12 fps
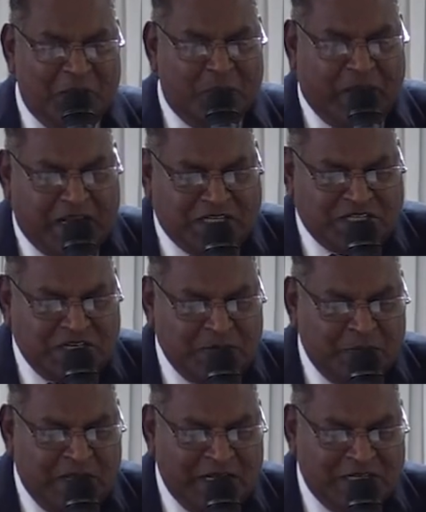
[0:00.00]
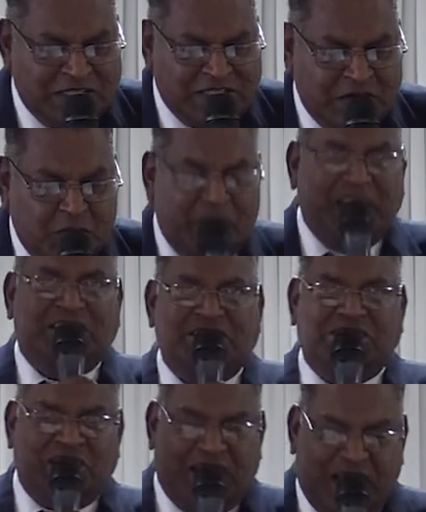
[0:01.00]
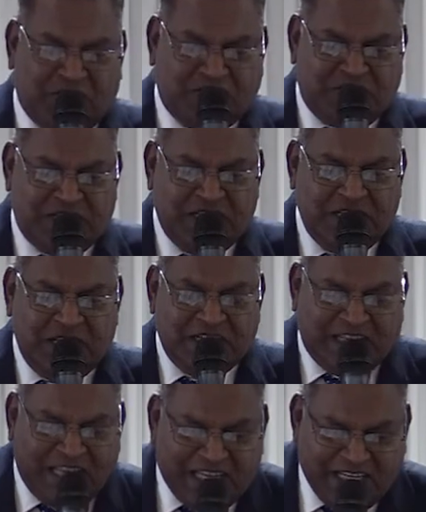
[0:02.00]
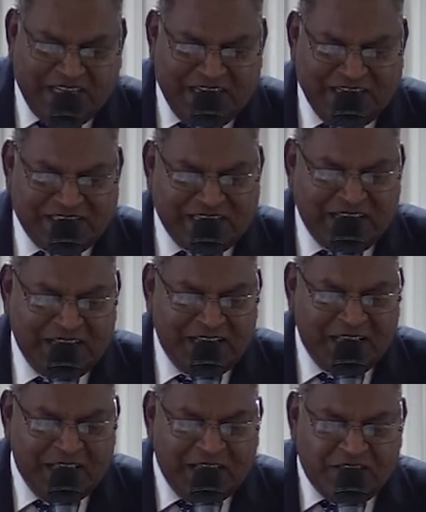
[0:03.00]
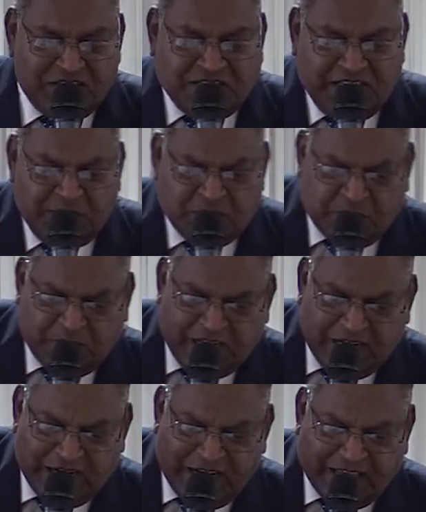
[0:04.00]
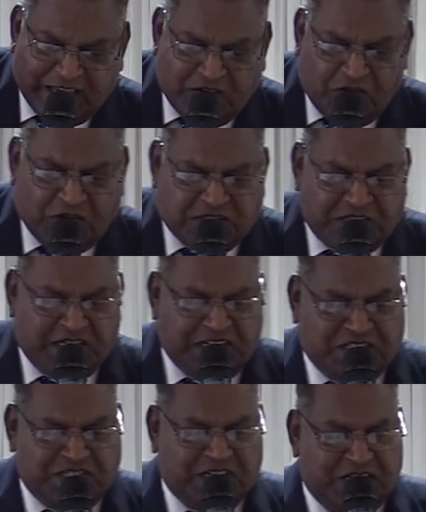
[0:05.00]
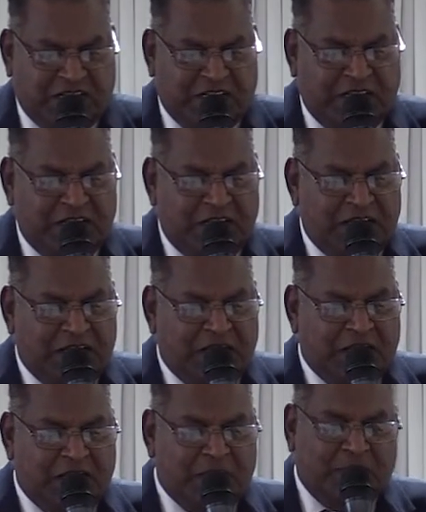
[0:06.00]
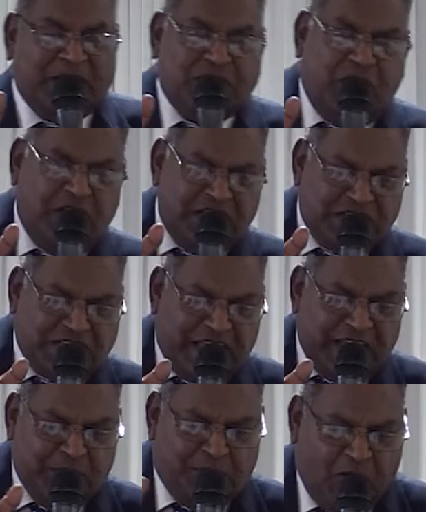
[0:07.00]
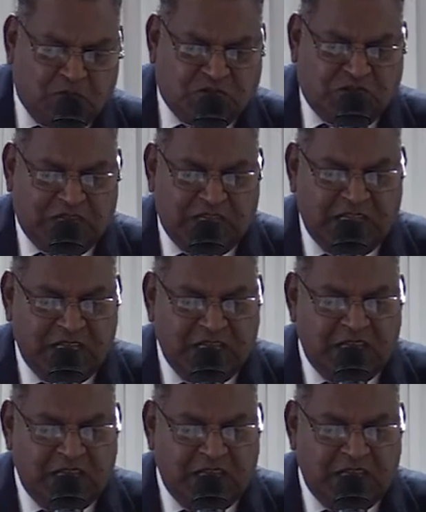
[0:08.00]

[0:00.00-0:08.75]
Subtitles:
Patience means wait, chill out. Take it easy. There seems to be like a contradiction. But God is saying both.